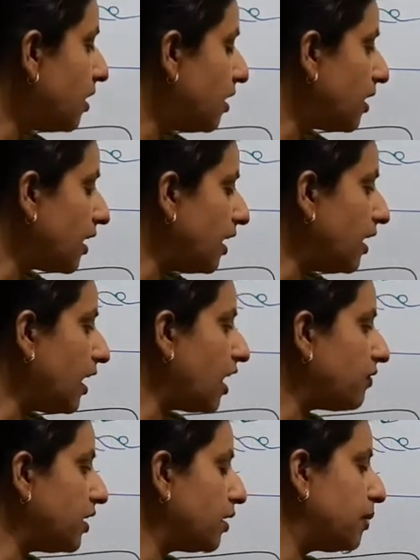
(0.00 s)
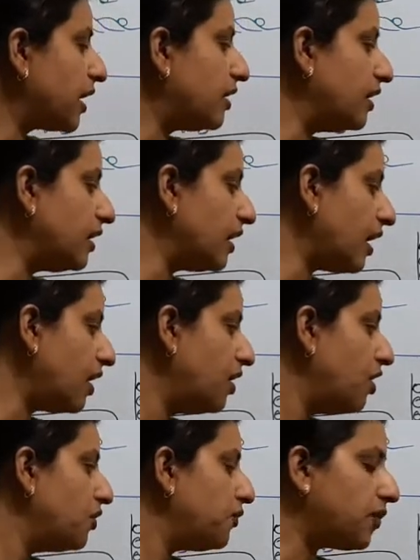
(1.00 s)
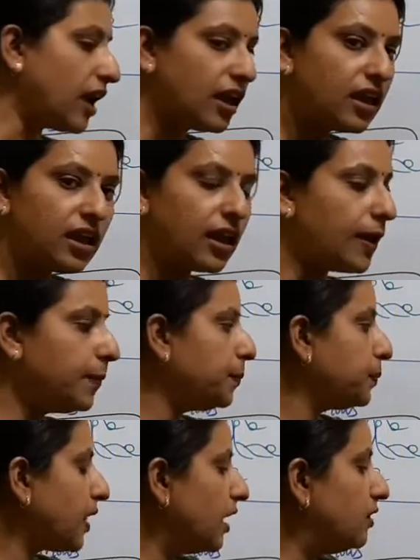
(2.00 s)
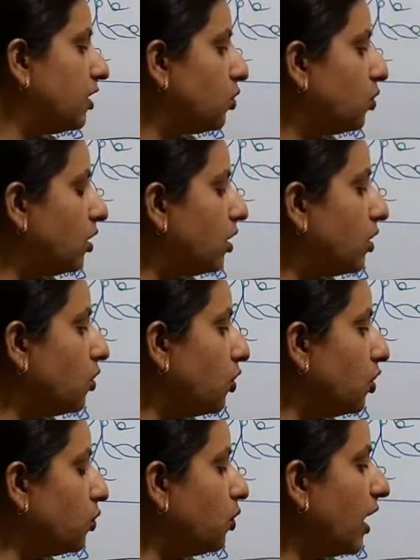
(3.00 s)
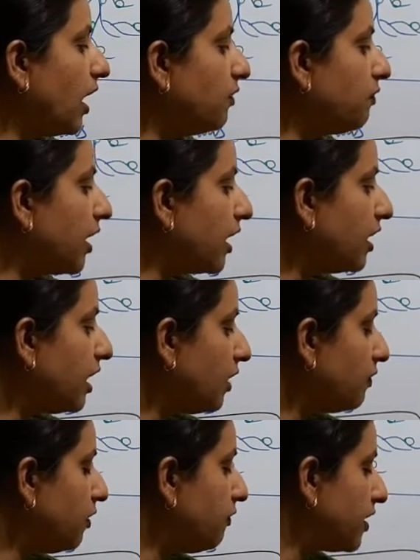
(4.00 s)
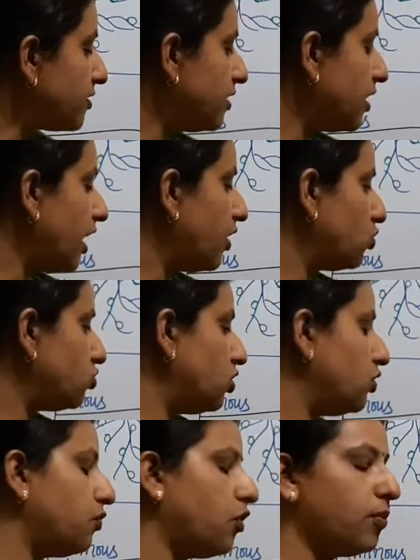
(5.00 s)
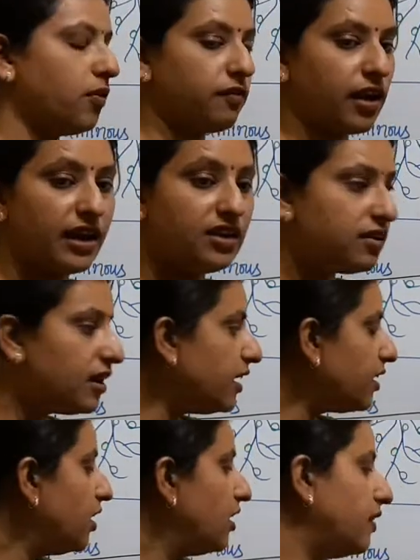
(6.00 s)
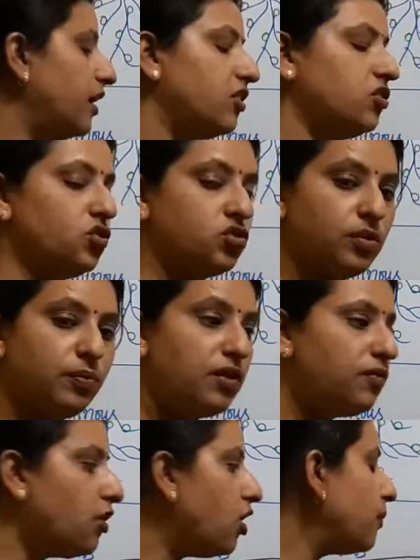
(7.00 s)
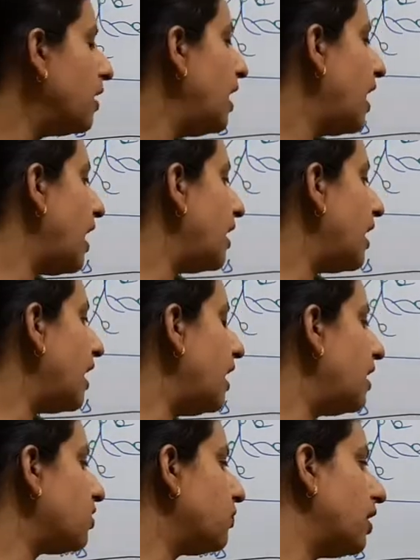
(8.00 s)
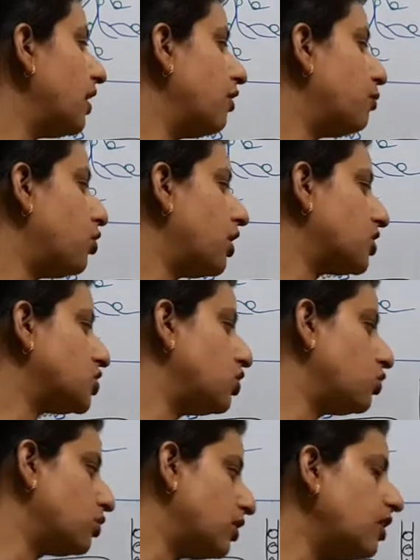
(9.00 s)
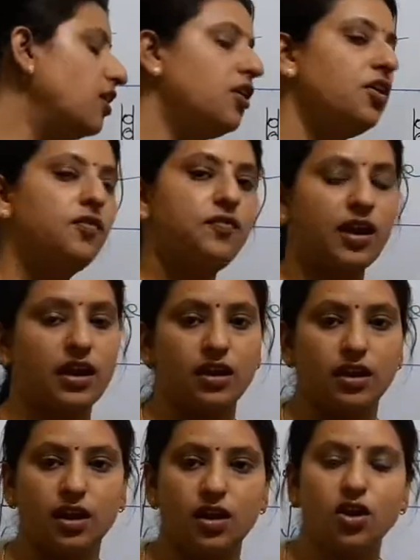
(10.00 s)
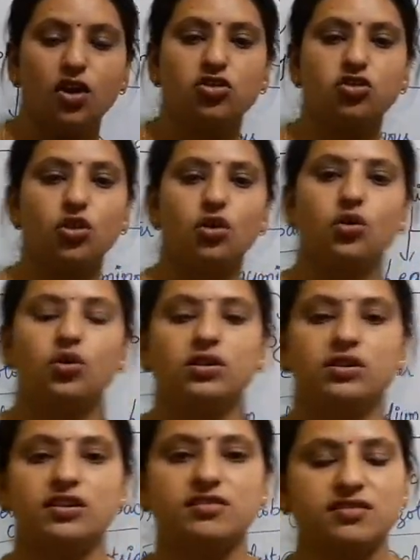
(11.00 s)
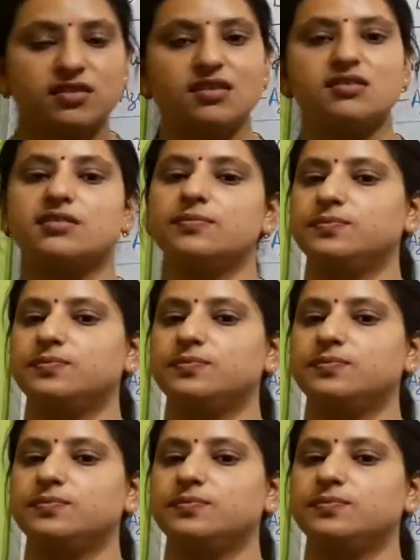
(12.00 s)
again having bacteria Frankia in the nodule, and Frankia will fix the nitrogen in form of nitrate, that is usable form, and Alnus will give protection to the Frankia. So this is